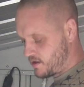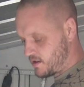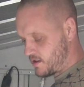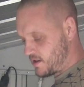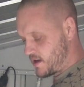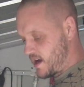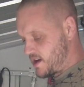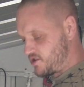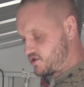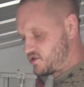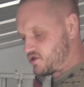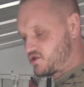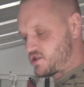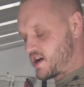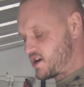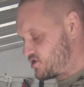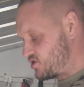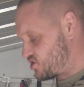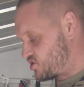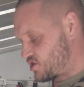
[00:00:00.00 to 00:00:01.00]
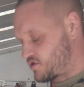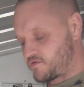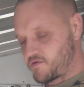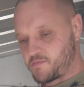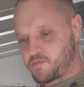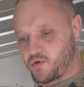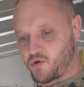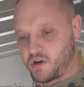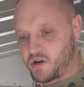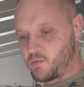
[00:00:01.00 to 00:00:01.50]
That's just for
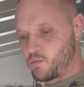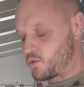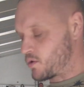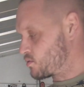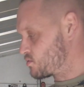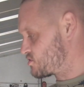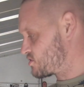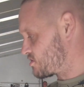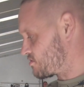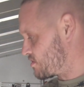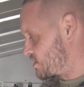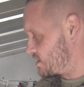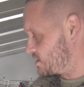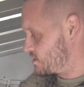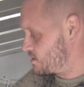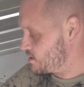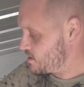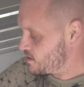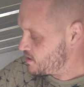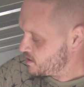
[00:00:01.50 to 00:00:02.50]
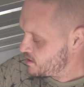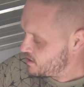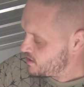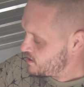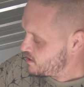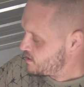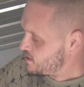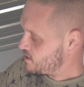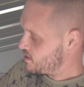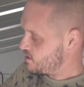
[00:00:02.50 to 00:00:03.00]
boiling water in.
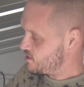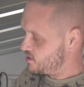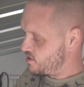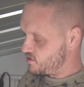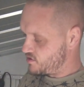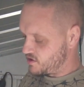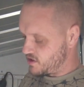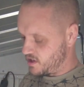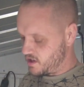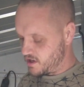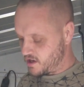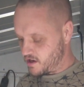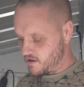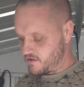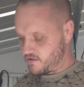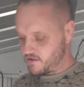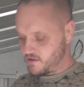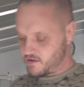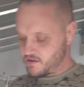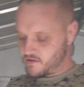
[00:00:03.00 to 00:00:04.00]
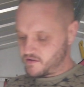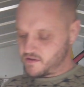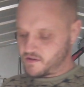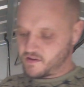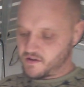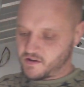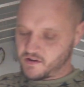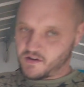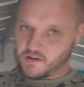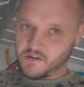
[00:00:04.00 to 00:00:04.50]
I use the
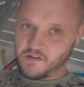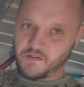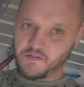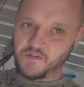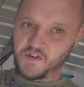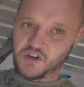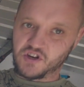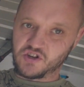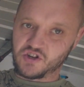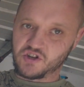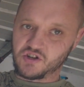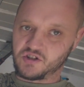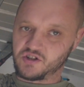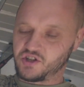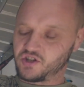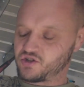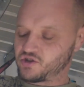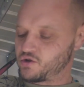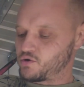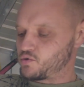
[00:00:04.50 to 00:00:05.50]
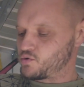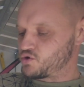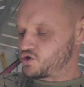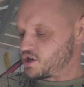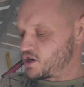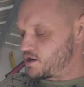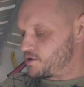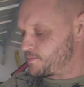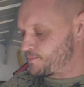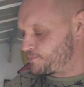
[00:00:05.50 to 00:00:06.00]
fish
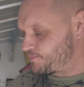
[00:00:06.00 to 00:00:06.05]
disgorger,